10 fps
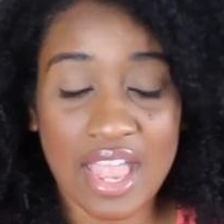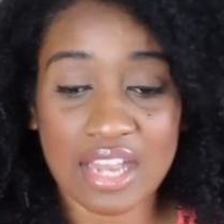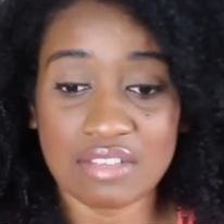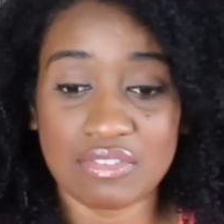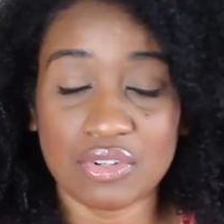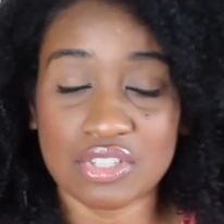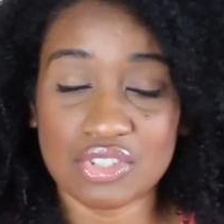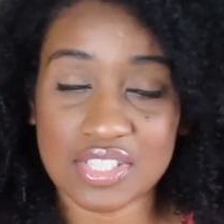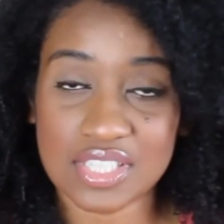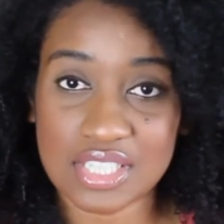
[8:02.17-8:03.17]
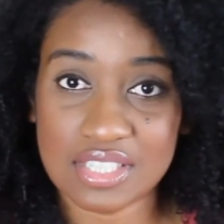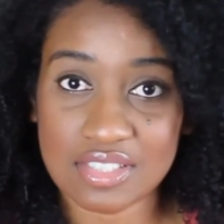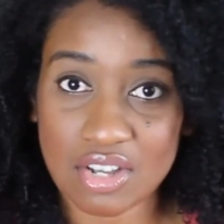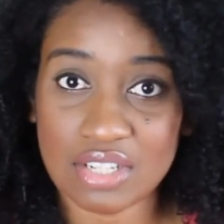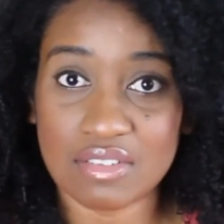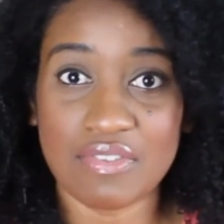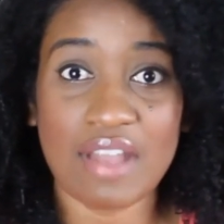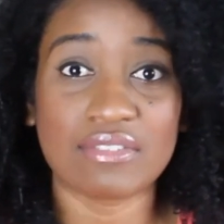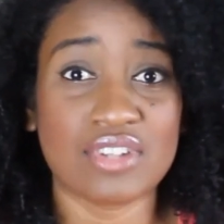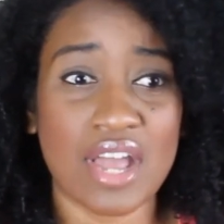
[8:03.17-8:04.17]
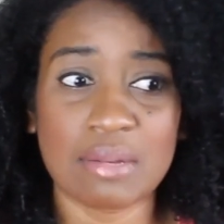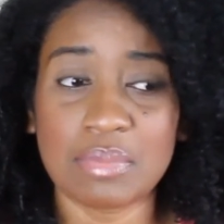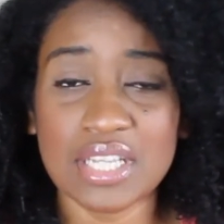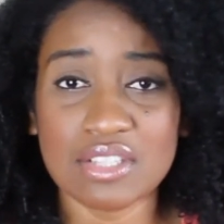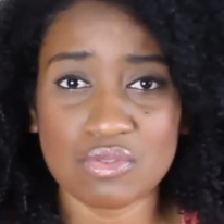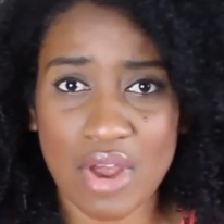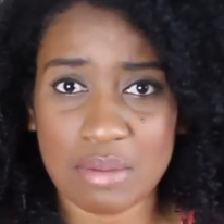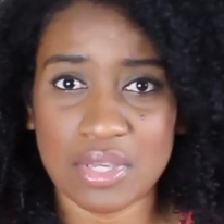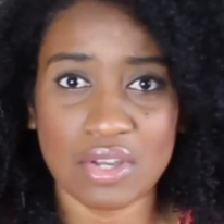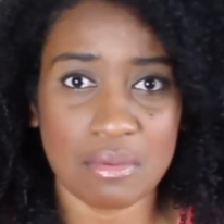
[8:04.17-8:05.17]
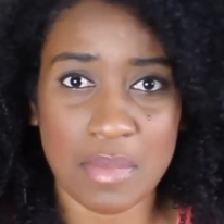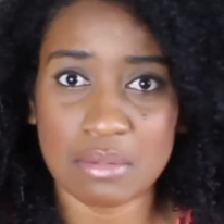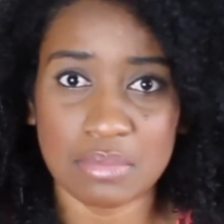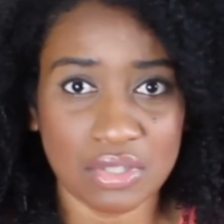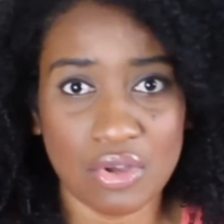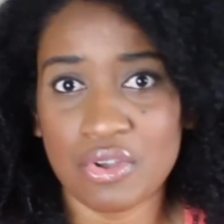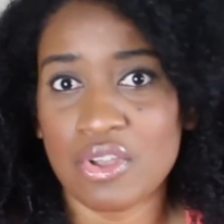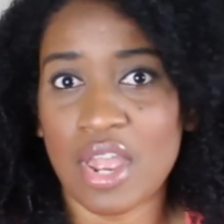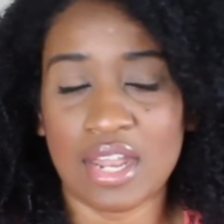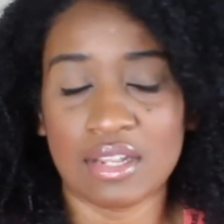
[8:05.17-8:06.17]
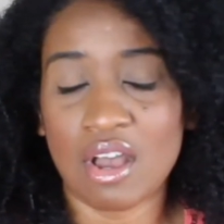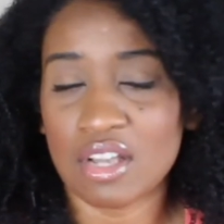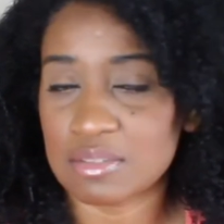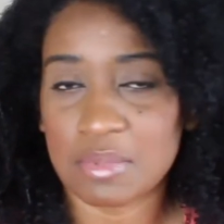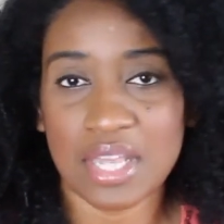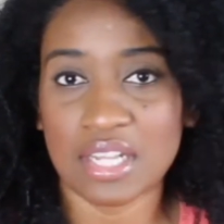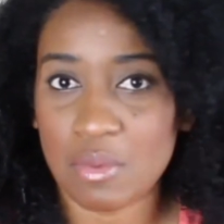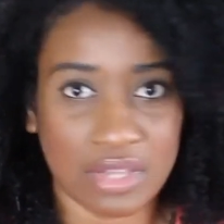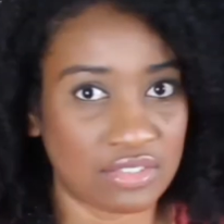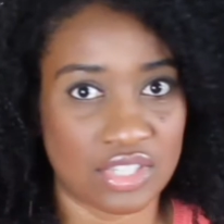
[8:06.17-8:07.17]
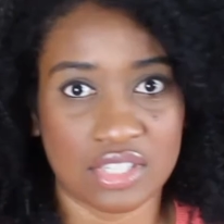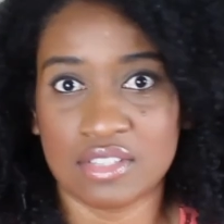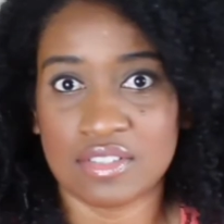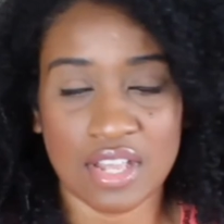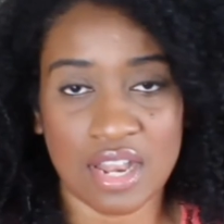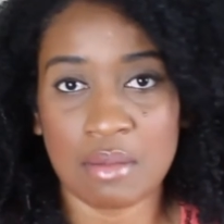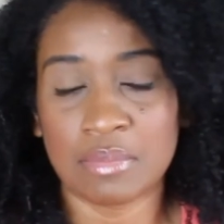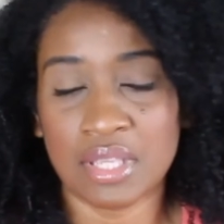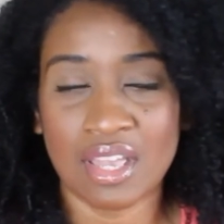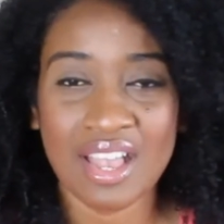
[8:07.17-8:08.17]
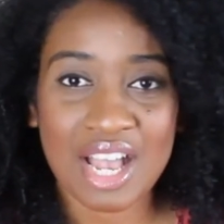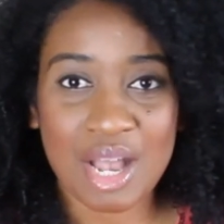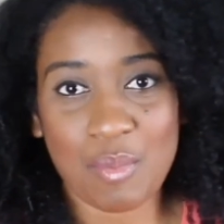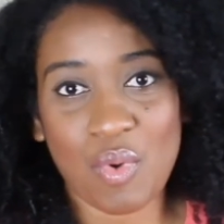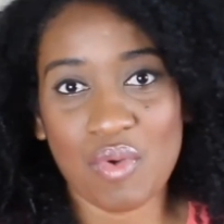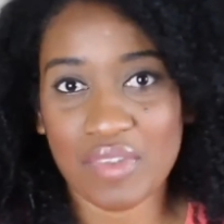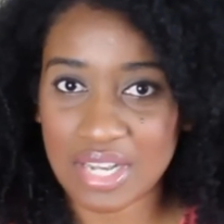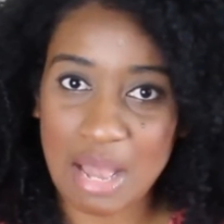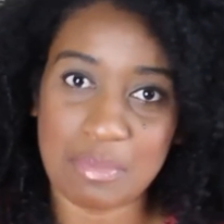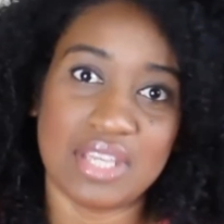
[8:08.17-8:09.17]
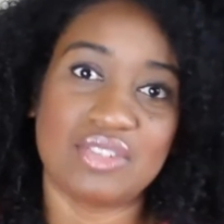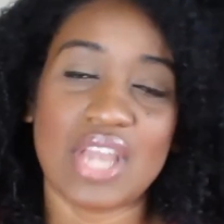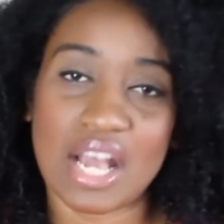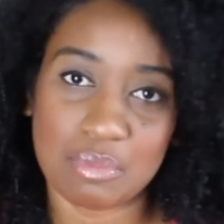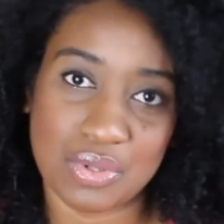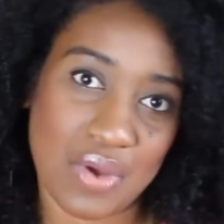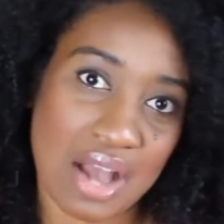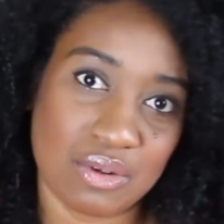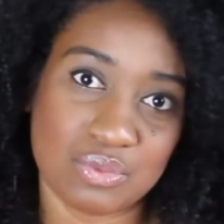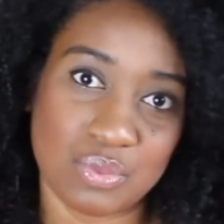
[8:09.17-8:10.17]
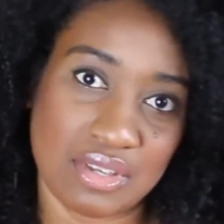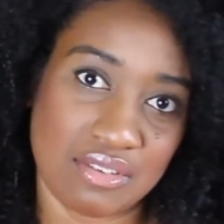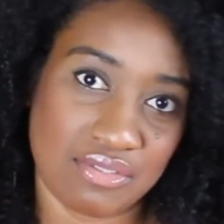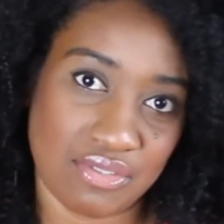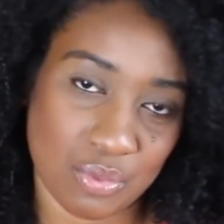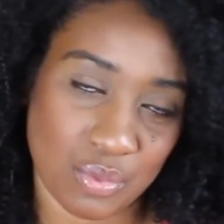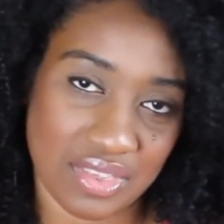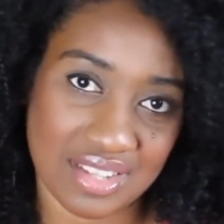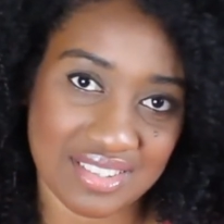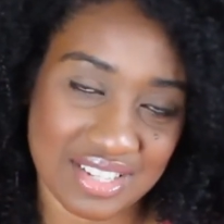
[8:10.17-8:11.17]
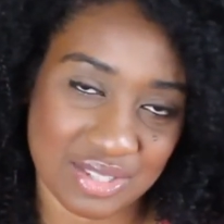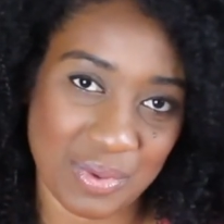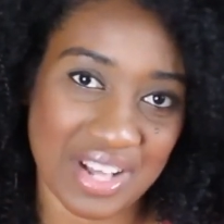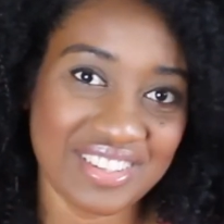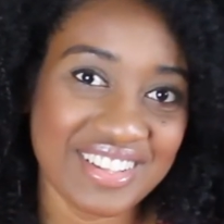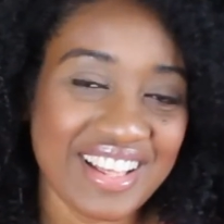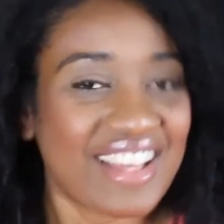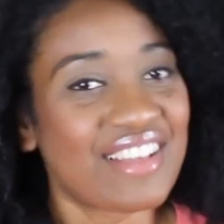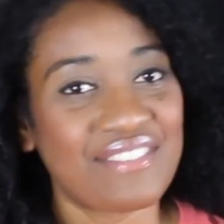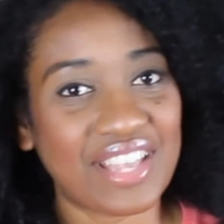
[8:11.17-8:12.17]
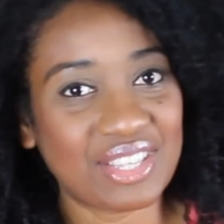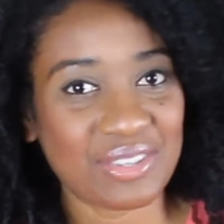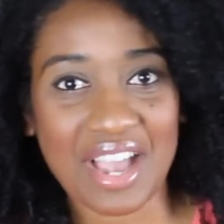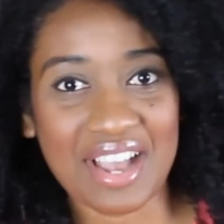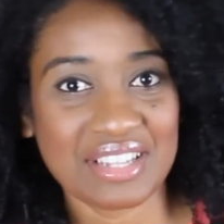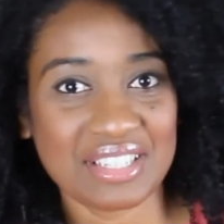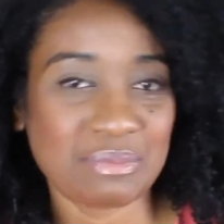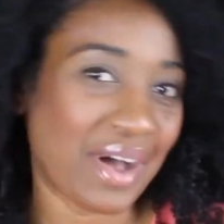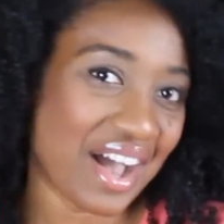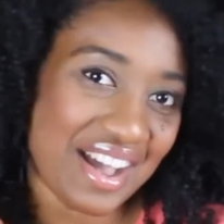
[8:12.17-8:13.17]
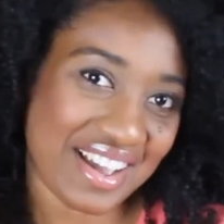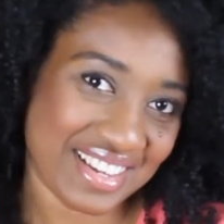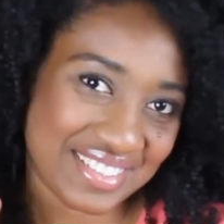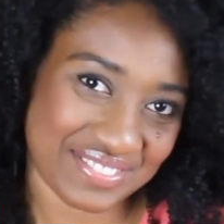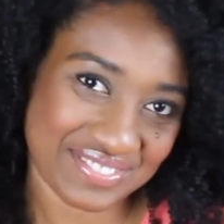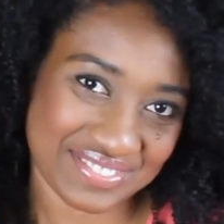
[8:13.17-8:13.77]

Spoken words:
And if you're interested in starting the 5-2 diet, please write me a comment below and ask me any questions, and I'll be more than happy to help you out with it as well. Thank you guys. Bye.